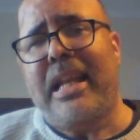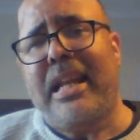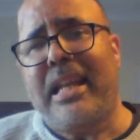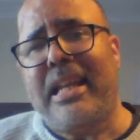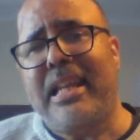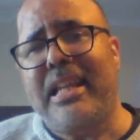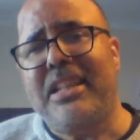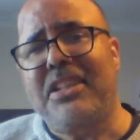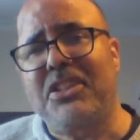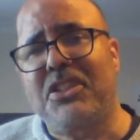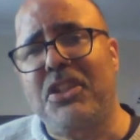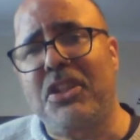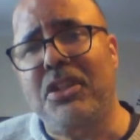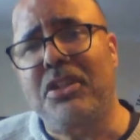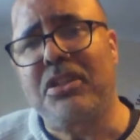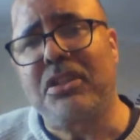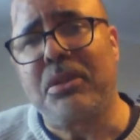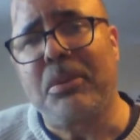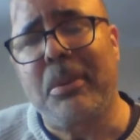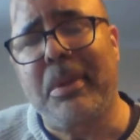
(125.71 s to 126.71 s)
And that is
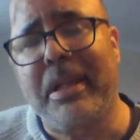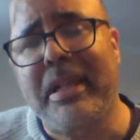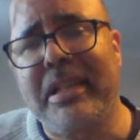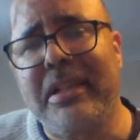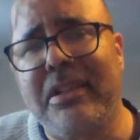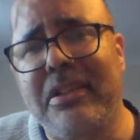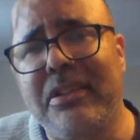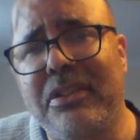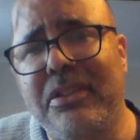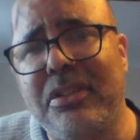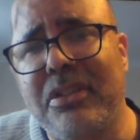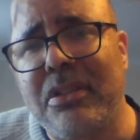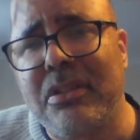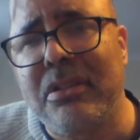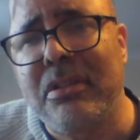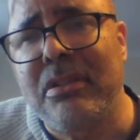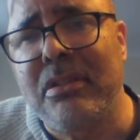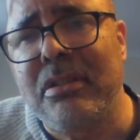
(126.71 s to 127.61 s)
just the way it is.